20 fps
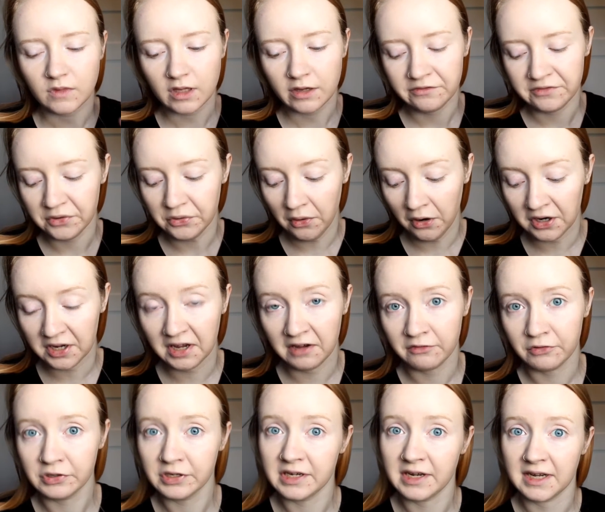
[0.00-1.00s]
if you already have
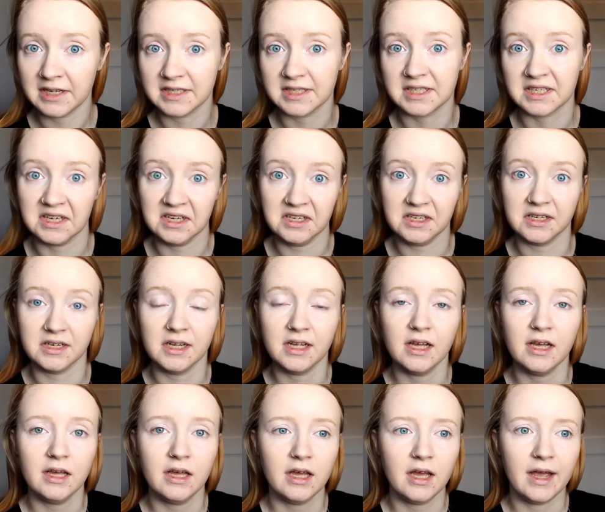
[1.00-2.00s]
really nice skin
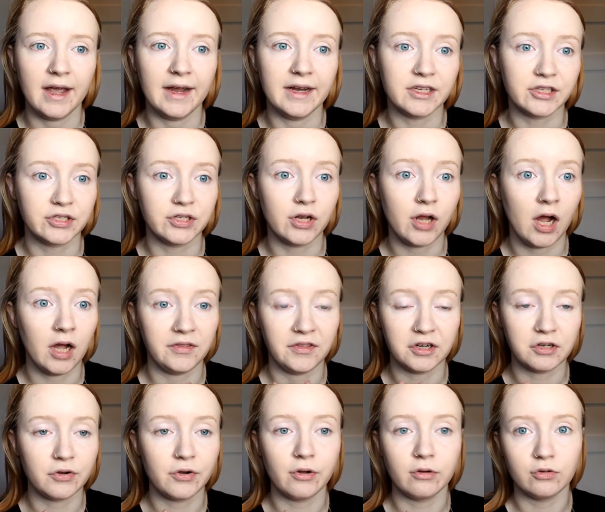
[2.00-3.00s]
and
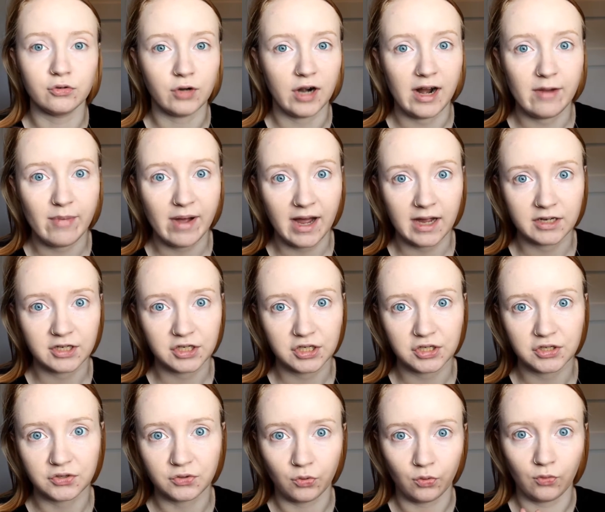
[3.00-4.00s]
there are no dry
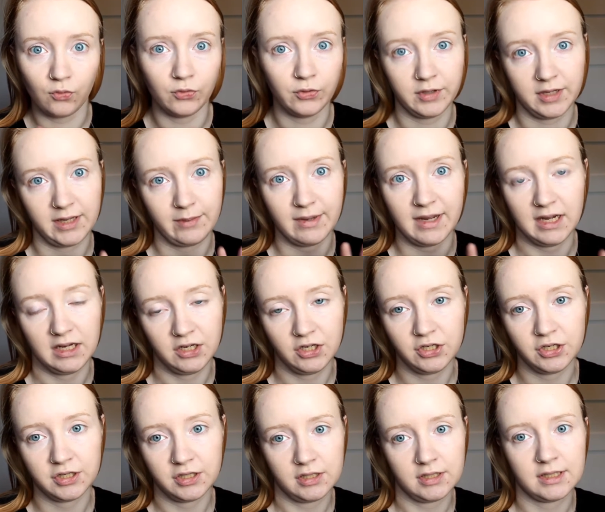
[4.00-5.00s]
patches or oily
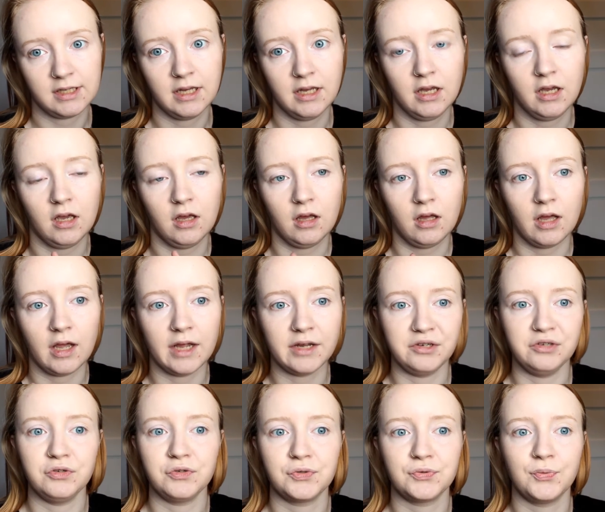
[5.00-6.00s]
patches and
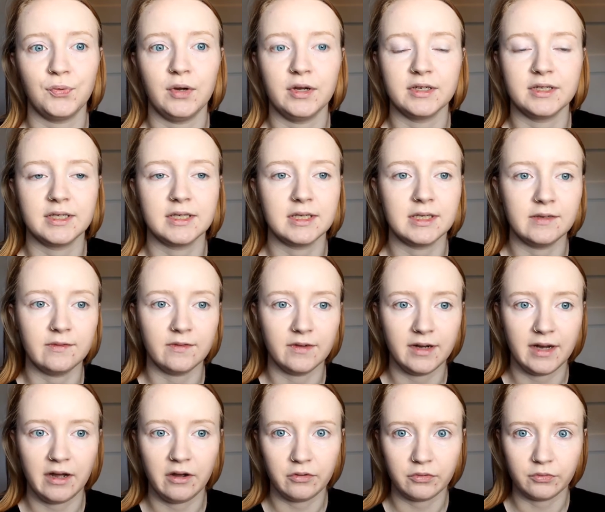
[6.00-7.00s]
you just want to even
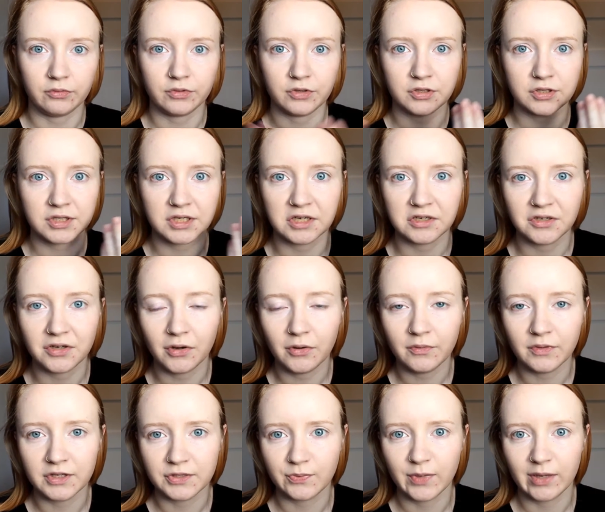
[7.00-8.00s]
out your skin tone,
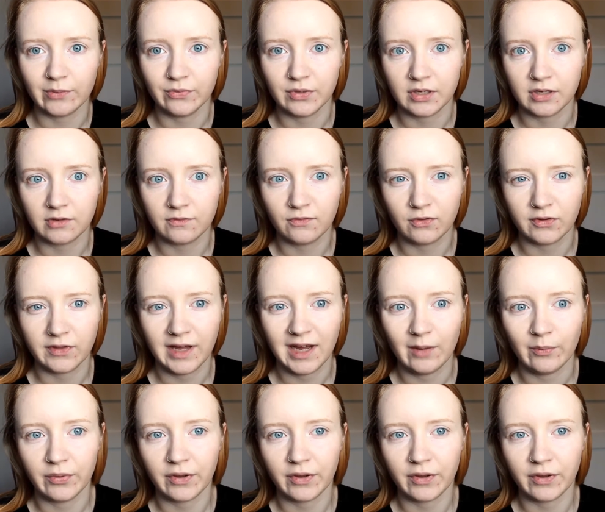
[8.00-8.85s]
this might be good for that.